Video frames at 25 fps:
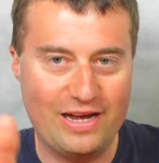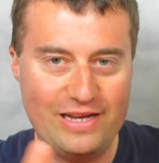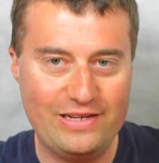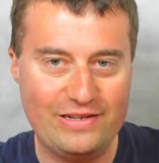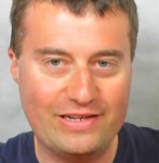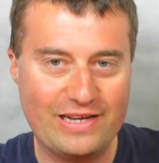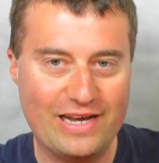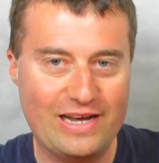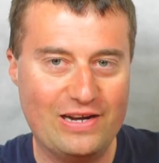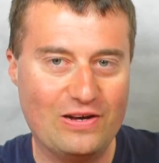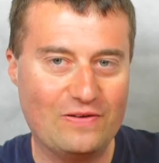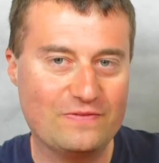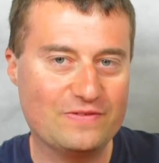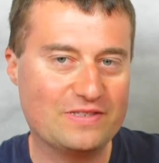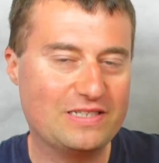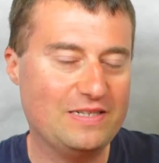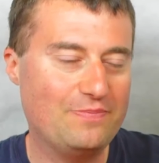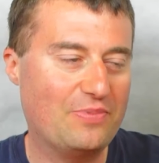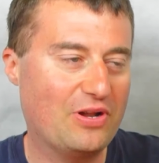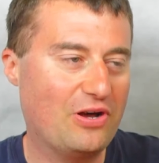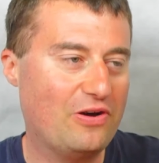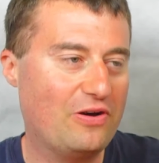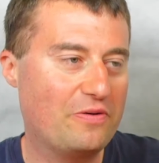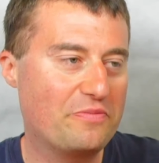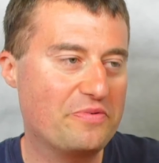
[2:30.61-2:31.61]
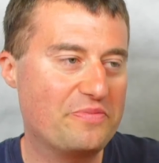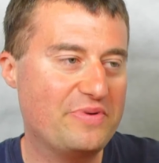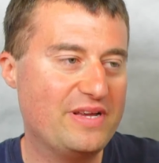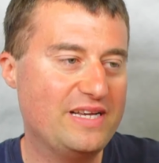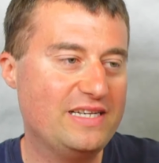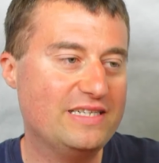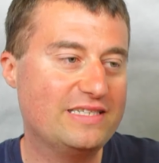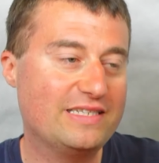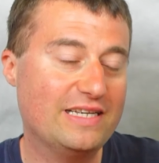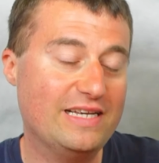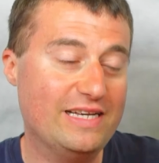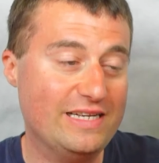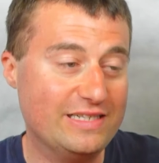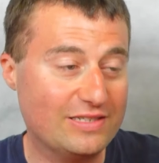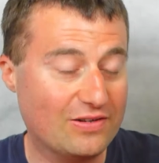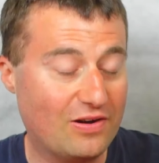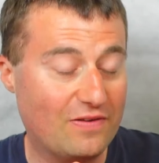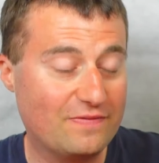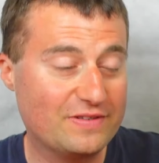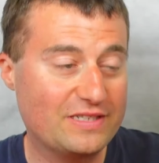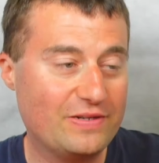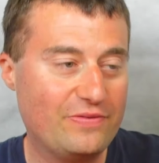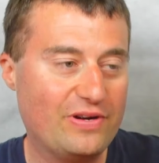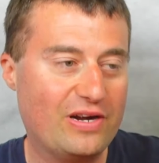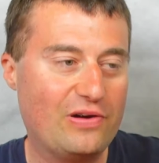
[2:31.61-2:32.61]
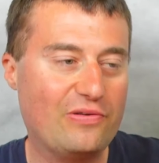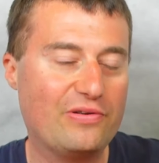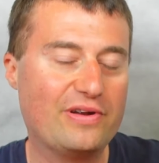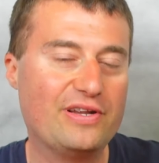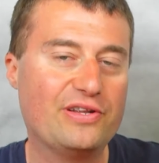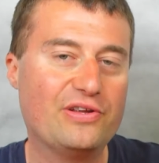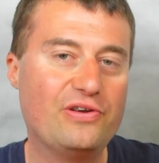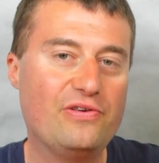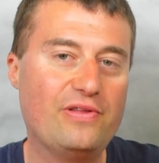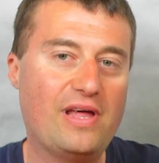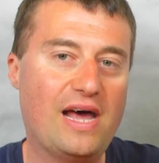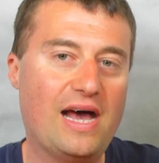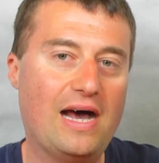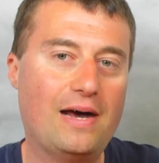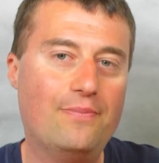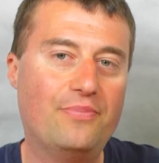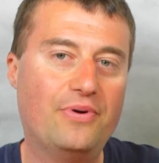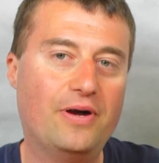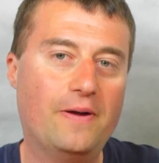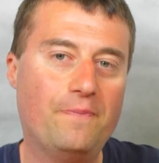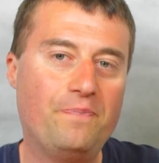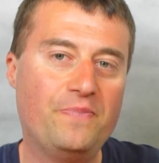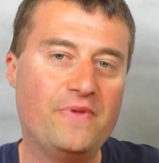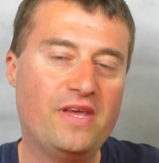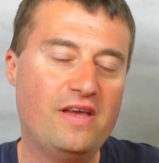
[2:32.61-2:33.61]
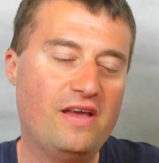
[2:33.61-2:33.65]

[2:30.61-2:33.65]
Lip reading: you can obviously blow up your PC, so obviously we don't want to do that, but